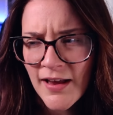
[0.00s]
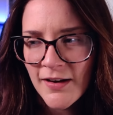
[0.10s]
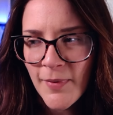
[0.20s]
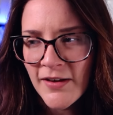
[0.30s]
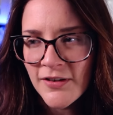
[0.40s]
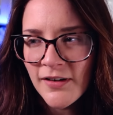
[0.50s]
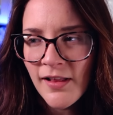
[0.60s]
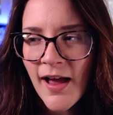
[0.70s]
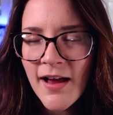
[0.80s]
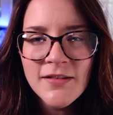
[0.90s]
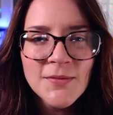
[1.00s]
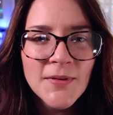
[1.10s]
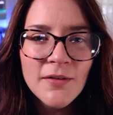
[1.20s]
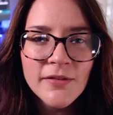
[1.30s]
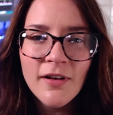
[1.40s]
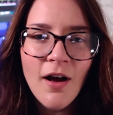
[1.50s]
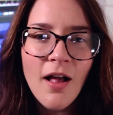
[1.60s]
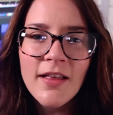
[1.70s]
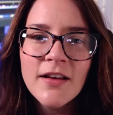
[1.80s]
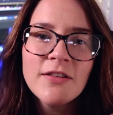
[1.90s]
animation class when I was in
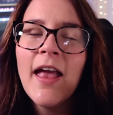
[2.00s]
college,